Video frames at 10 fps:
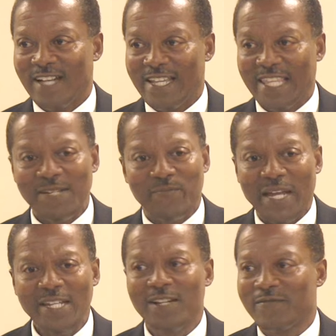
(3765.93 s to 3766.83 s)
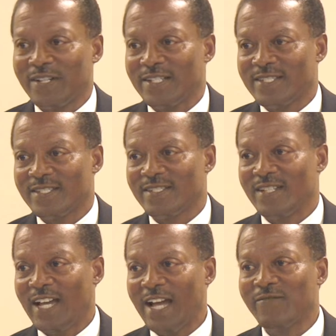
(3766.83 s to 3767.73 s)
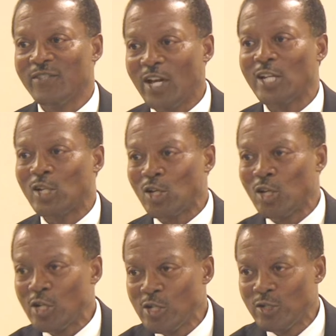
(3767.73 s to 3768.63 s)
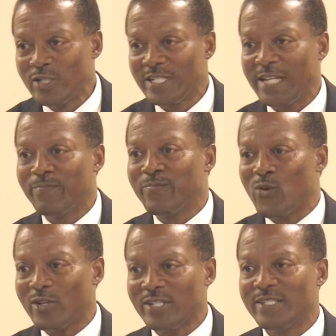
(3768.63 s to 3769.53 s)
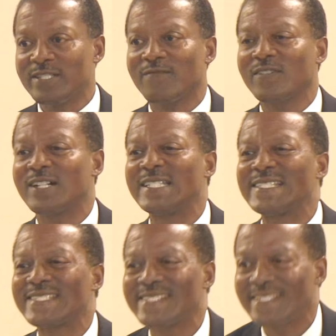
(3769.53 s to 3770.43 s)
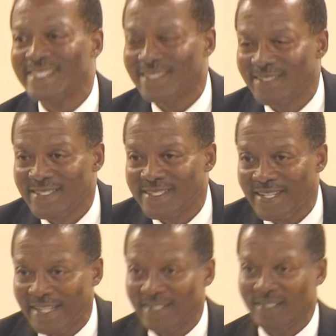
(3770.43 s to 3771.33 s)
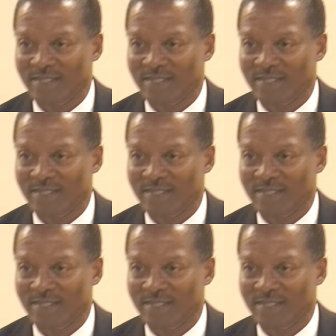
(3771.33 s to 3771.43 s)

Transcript: I think many of us have not learned the importance of consistency,